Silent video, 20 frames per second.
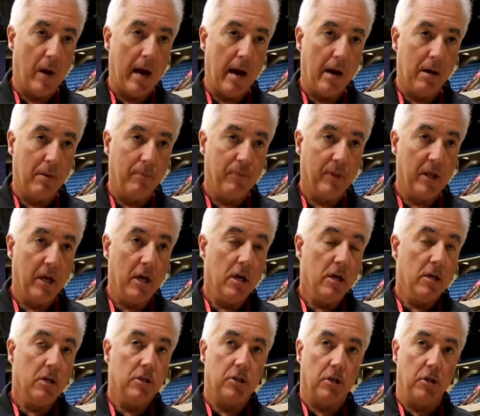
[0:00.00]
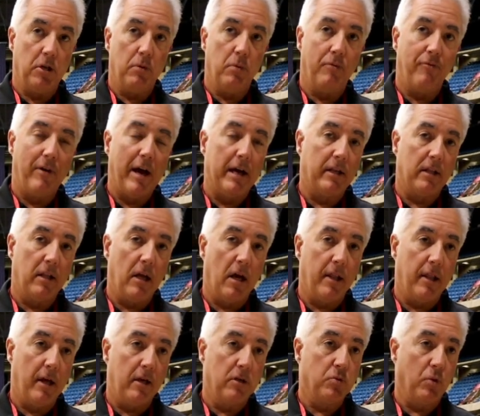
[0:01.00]
wire. So you would find a
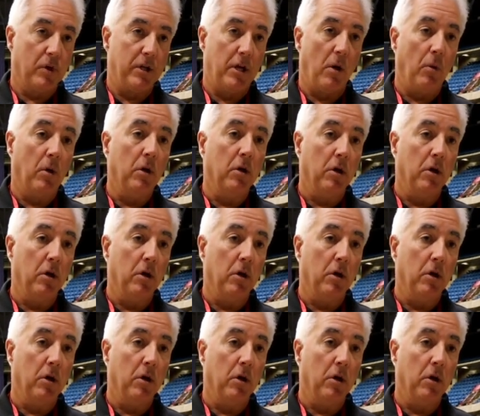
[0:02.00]
lot of those with no